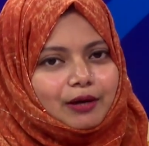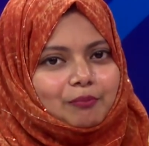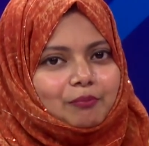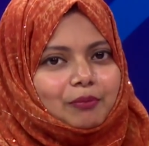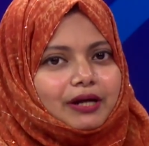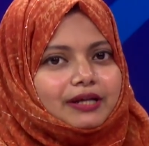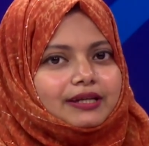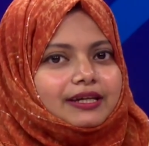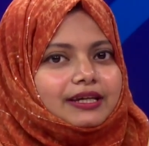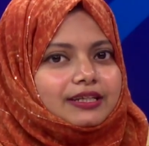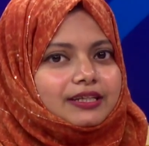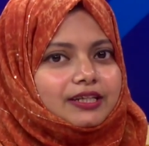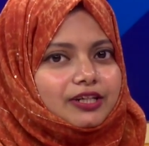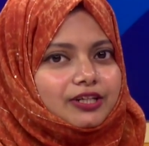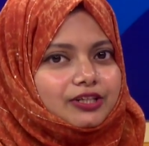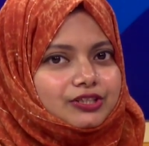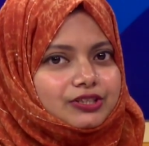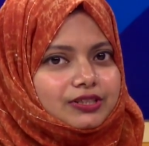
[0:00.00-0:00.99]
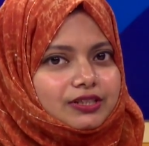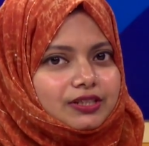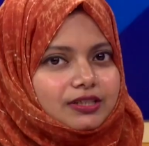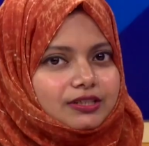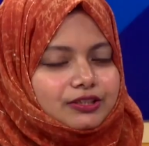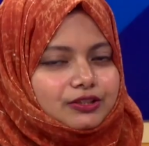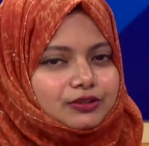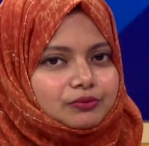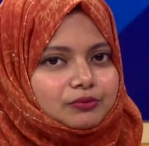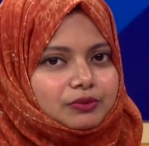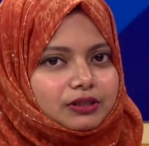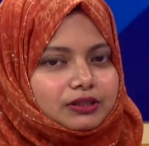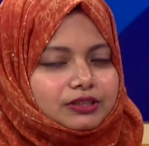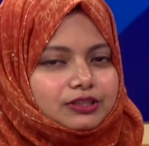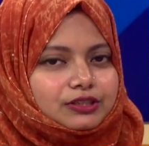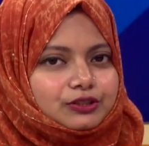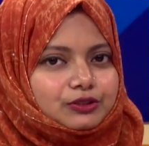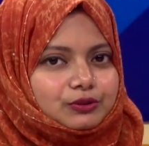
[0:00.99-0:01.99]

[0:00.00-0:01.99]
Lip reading: by encouraging consumers